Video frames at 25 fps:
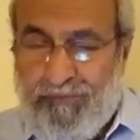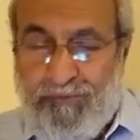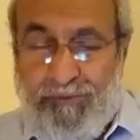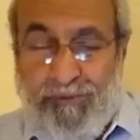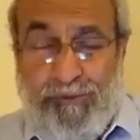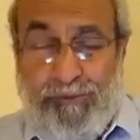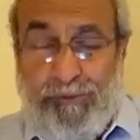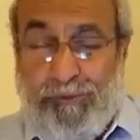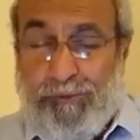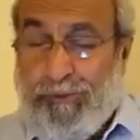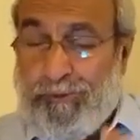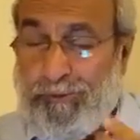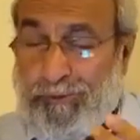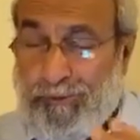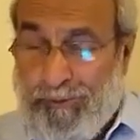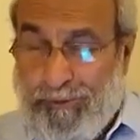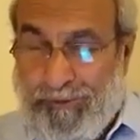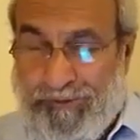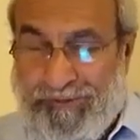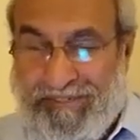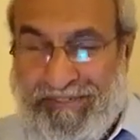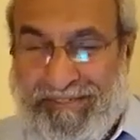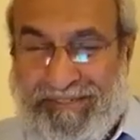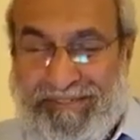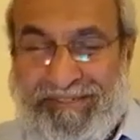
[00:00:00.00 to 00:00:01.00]

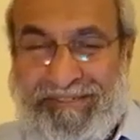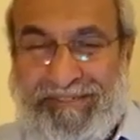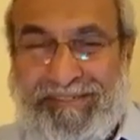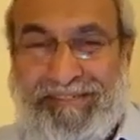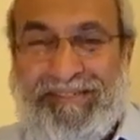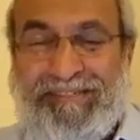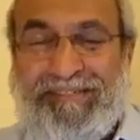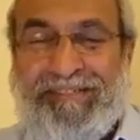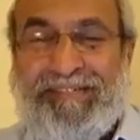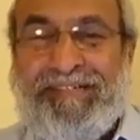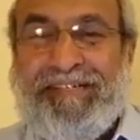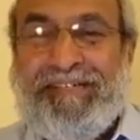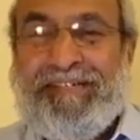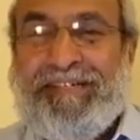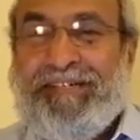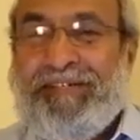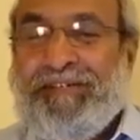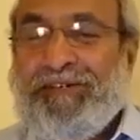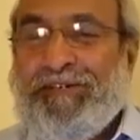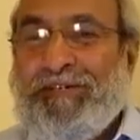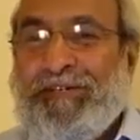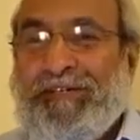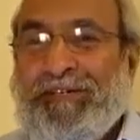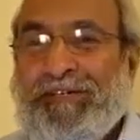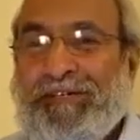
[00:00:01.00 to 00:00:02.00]
resources,
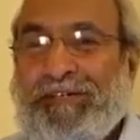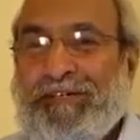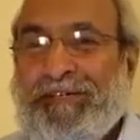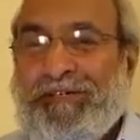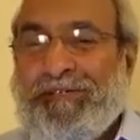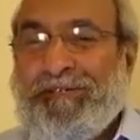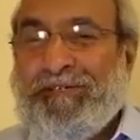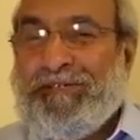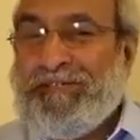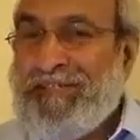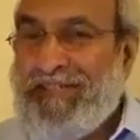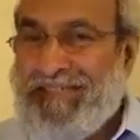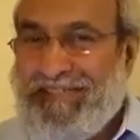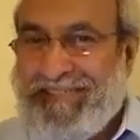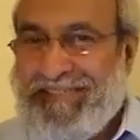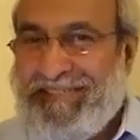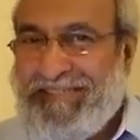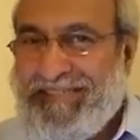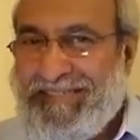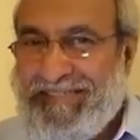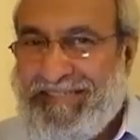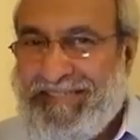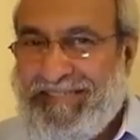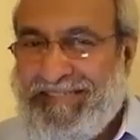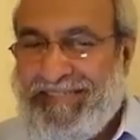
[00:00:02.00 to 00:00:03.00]

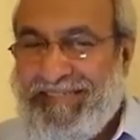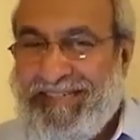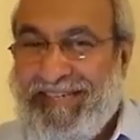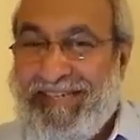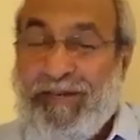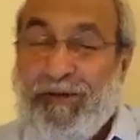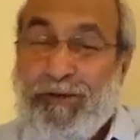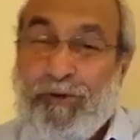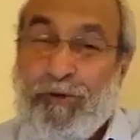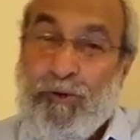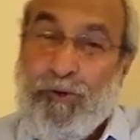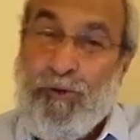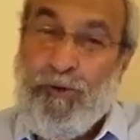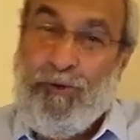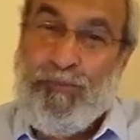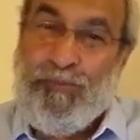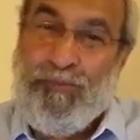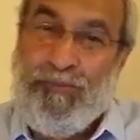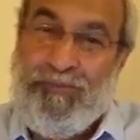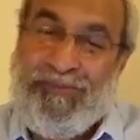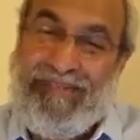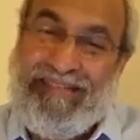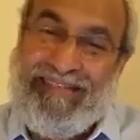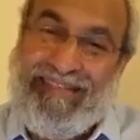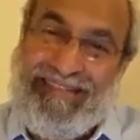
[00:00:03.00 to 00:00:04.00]
sustenance,
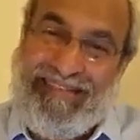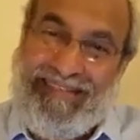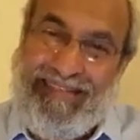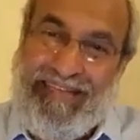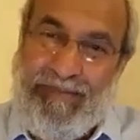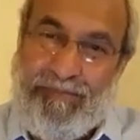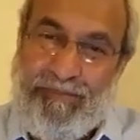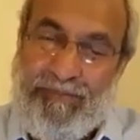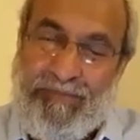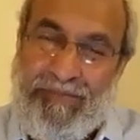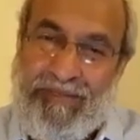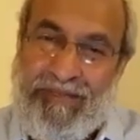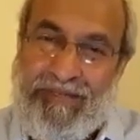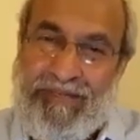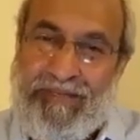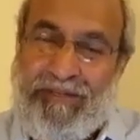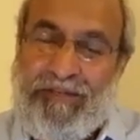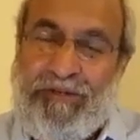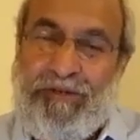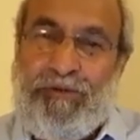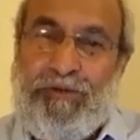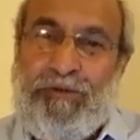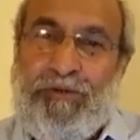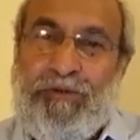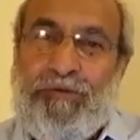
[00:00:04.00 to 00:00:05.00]
whom, them.
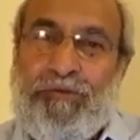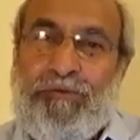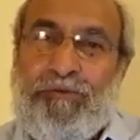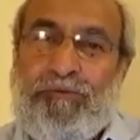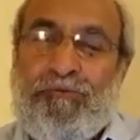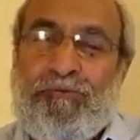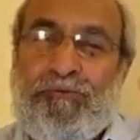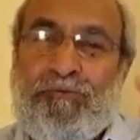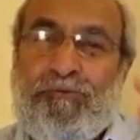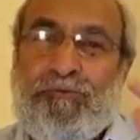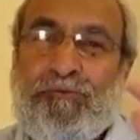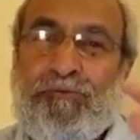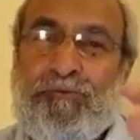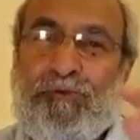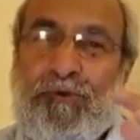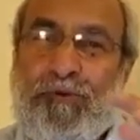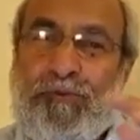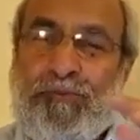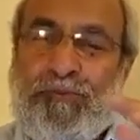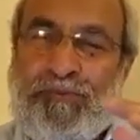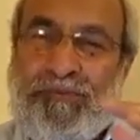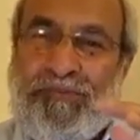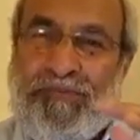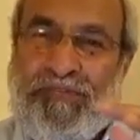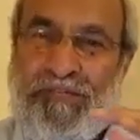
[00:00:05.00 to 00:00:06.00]

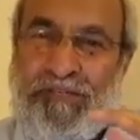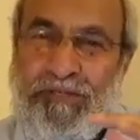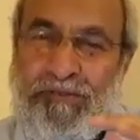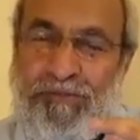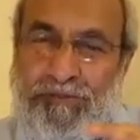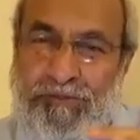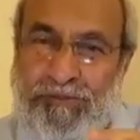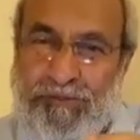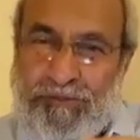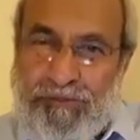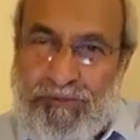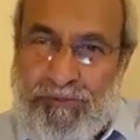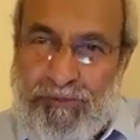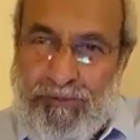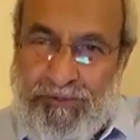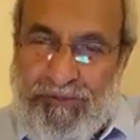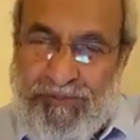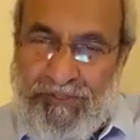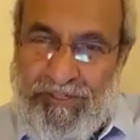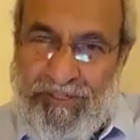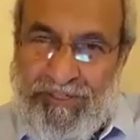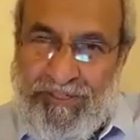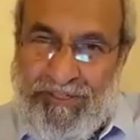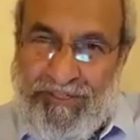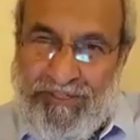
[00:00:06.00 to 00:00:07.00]
From the
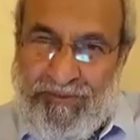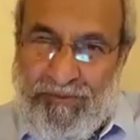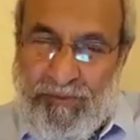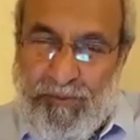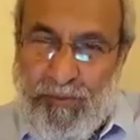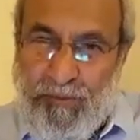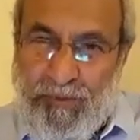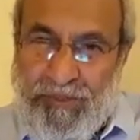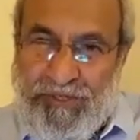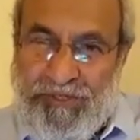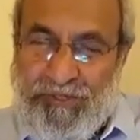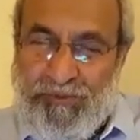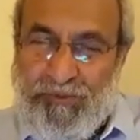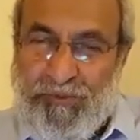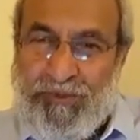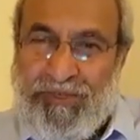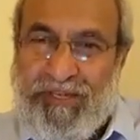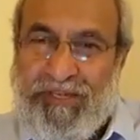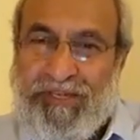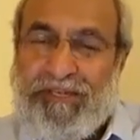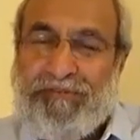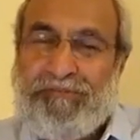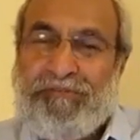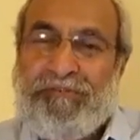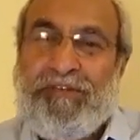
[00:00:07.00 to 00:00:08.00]
resources which we
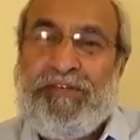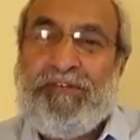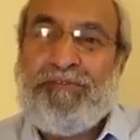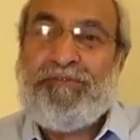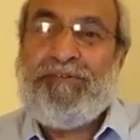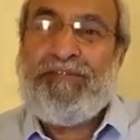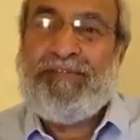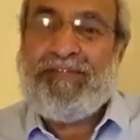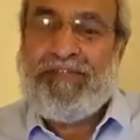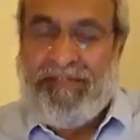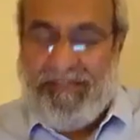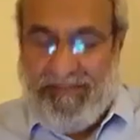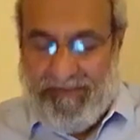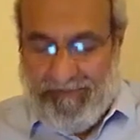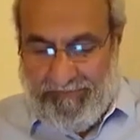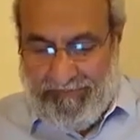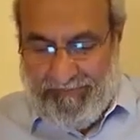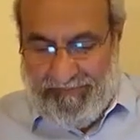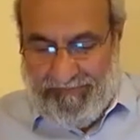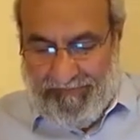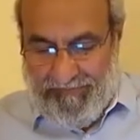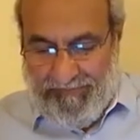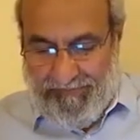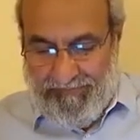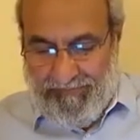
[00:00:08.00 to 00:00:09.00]
have given
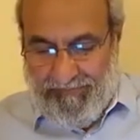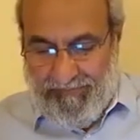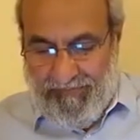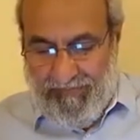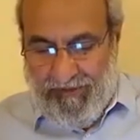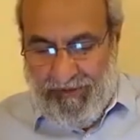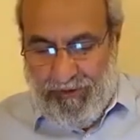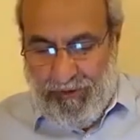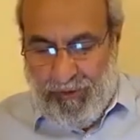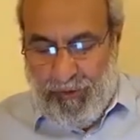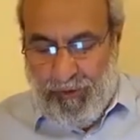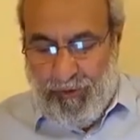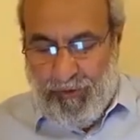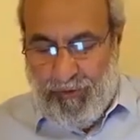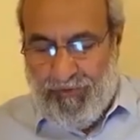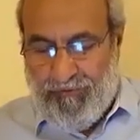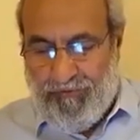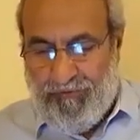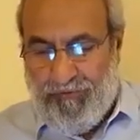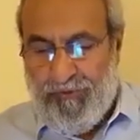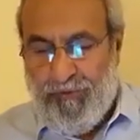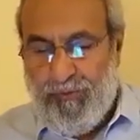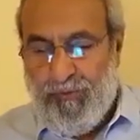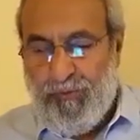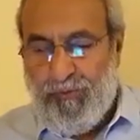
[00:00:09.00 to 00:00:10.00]
them,
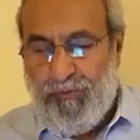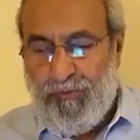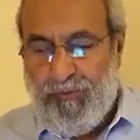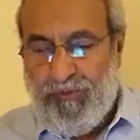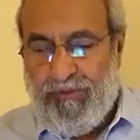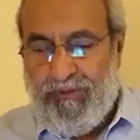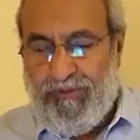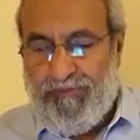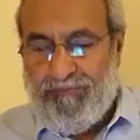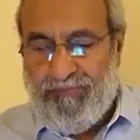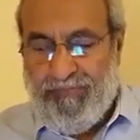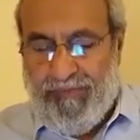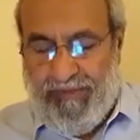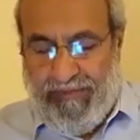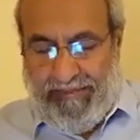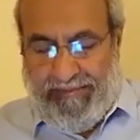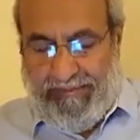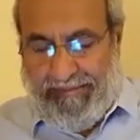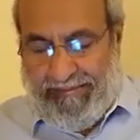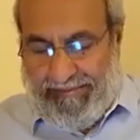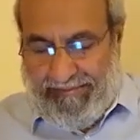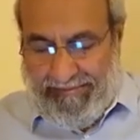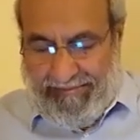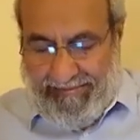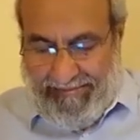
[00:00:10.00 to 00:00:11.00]
yunfiqun,
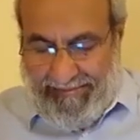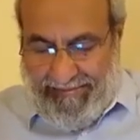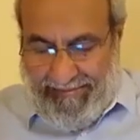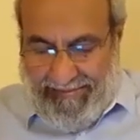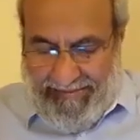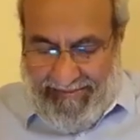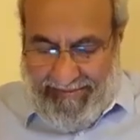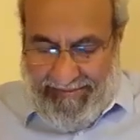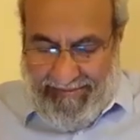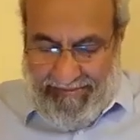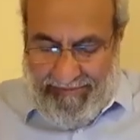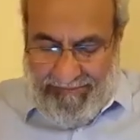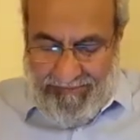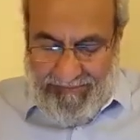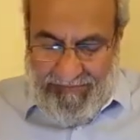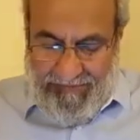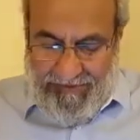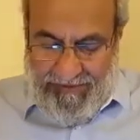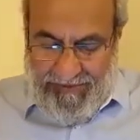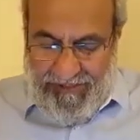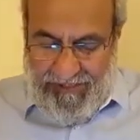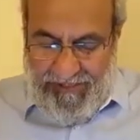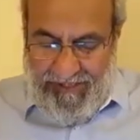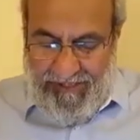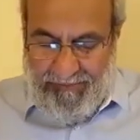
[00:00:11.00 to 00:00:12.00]
they
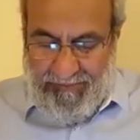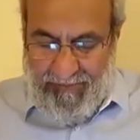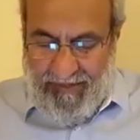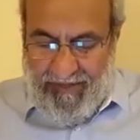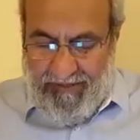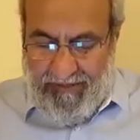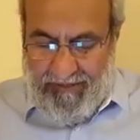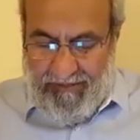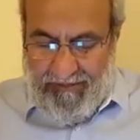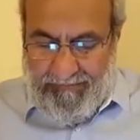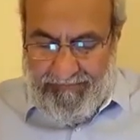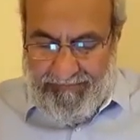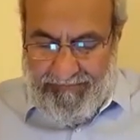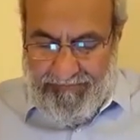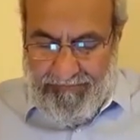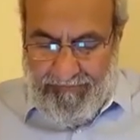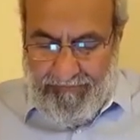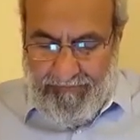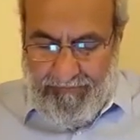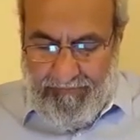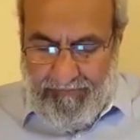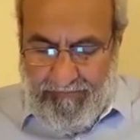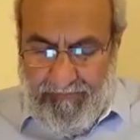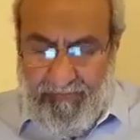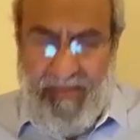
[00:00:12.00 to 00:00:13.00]
spend.
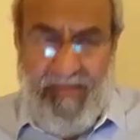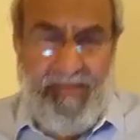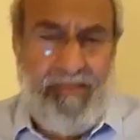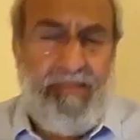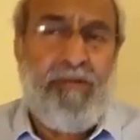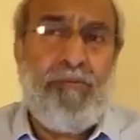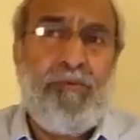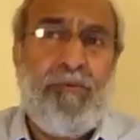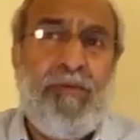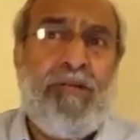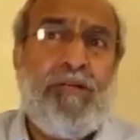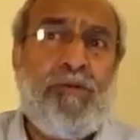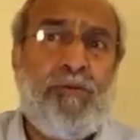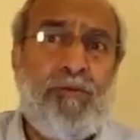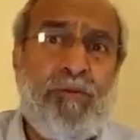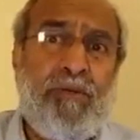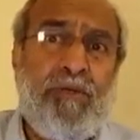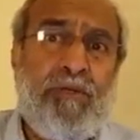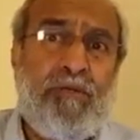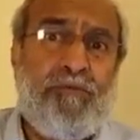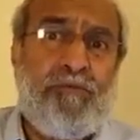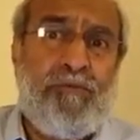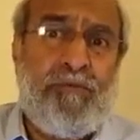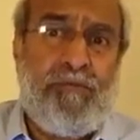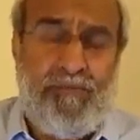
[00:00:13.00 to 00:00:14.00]
I think we can do
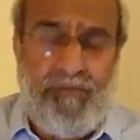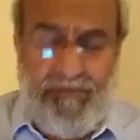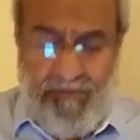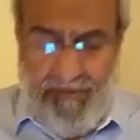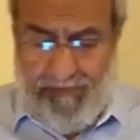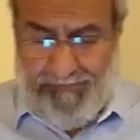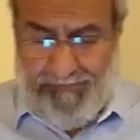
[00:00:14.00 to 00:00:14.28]
another verse.